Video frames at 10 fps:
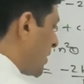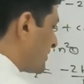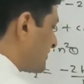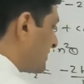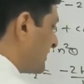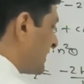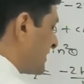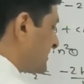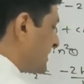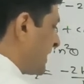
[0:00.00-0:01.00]
Cos
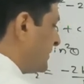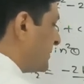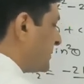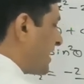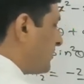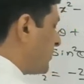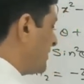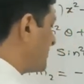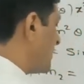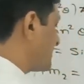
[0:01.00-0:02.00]
theta. Sine theta
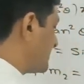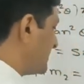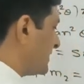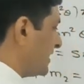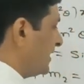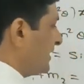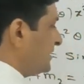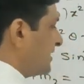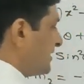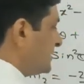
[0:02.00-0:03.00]
upon cos theta.
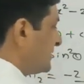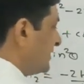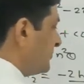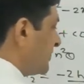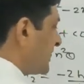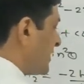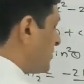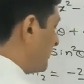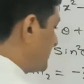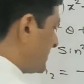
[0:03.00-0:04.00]
Here easily we
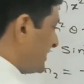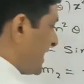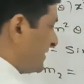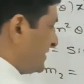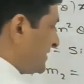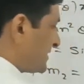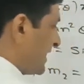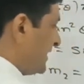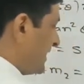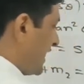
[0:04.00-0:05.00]
can observe that this
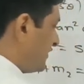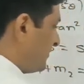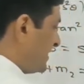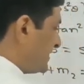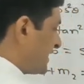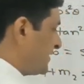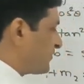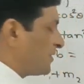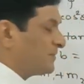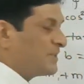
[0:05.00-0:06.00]
sine and one
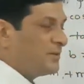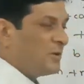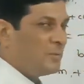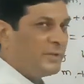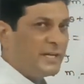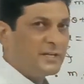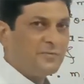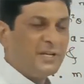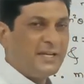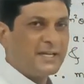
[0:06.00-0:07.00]
sine from the
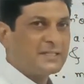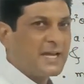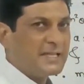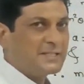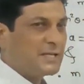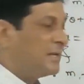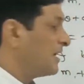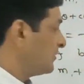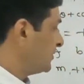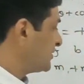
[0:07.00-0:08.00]
denominator will get cancelled.
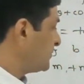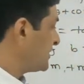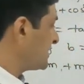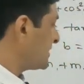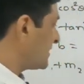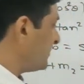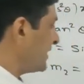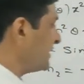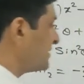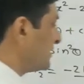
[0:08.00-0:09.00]
Means which is the
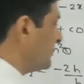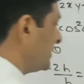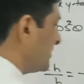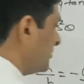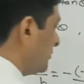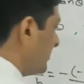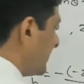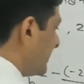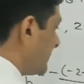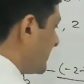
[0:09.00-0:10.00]
remaining term in the
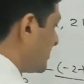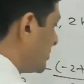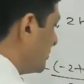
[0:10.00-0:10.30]
numerator?